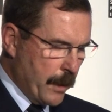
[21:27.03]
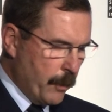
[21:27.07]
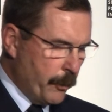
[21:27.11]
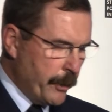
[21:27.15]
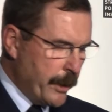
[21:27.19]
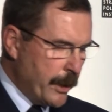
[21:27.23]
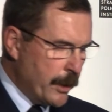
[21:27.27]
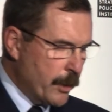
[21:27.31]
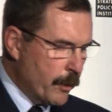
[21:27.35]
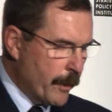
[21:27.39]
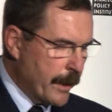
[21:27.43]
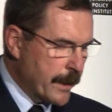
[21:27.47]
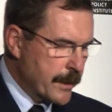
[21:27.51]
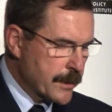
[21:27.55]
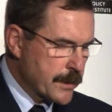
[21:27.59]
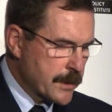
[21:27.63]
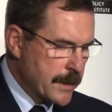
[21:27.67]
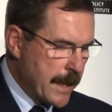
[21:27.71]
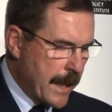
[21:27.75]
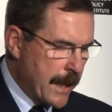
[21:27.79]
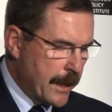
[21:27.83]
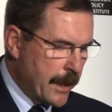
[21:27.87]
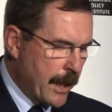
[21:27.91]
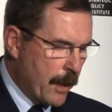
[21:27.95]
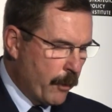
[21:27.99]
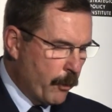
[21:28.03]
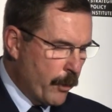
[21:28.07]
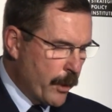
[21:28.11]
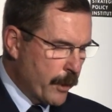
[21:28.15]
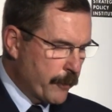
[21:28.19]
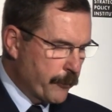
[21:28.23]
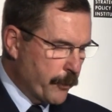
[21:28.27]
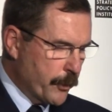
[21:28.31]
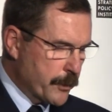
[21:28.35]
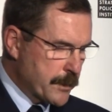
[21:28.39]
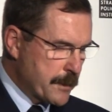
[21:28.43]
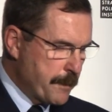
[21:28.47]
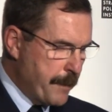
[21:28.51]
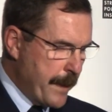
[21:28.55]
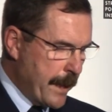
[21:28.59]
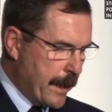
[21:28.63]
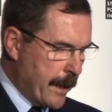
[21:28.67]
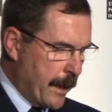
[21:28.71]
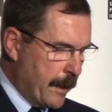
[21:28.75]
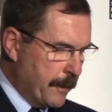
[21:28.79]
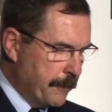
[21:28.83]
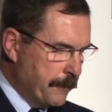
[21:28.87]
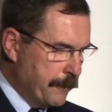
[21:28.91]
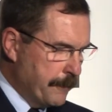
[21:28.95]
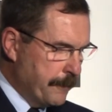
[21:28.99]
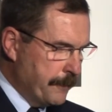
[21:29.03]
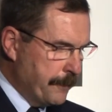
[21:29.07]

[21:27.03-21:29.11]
We need to understand our workforce better